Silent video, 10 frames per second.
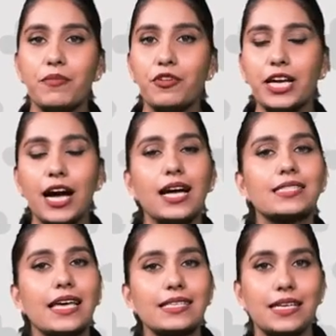cards,
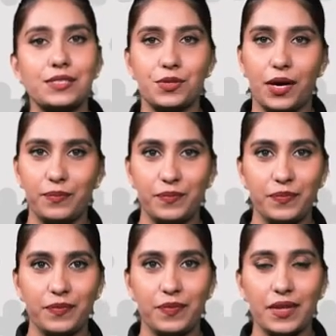etc.
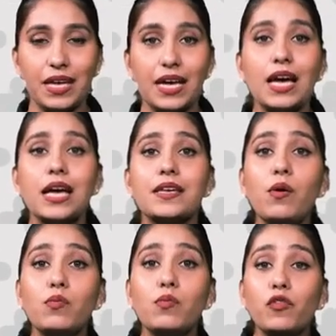Now
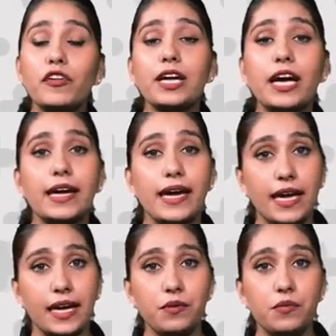moving
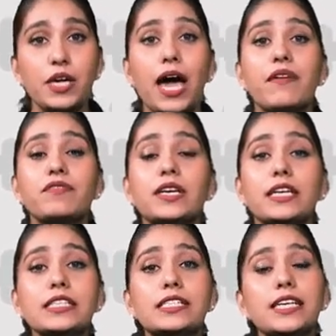ahead, we have the
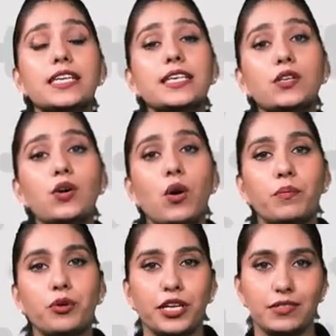internal
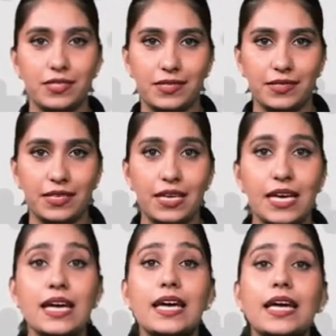components.
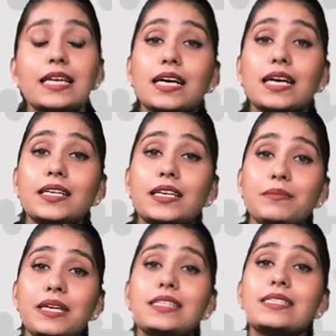Internal
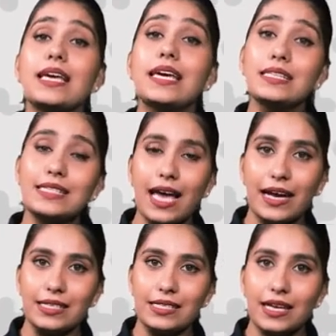means
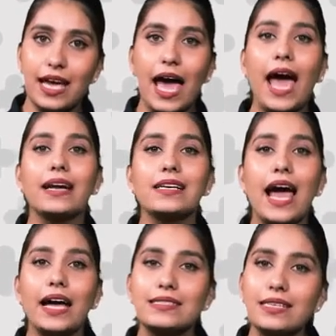inside, and
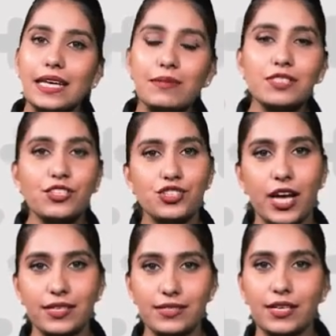as the name
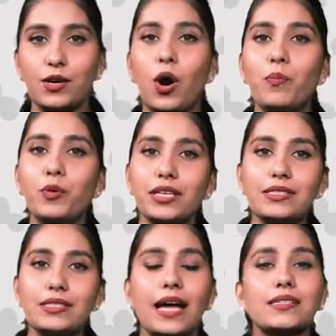suggests, the components
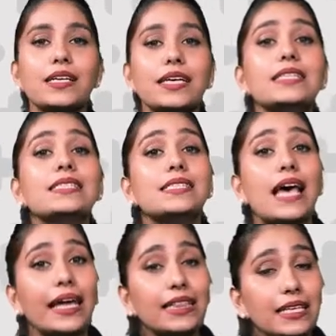that are
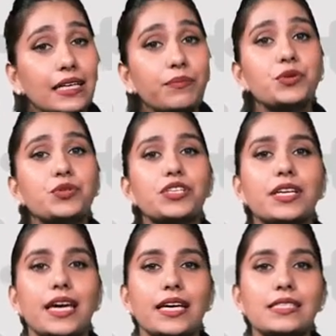inside the computer
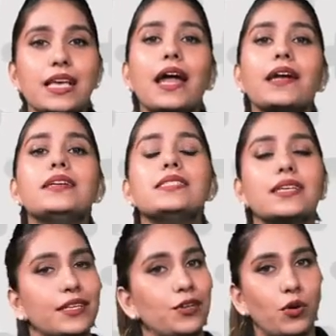case are
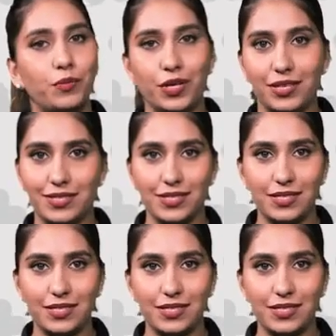internal components.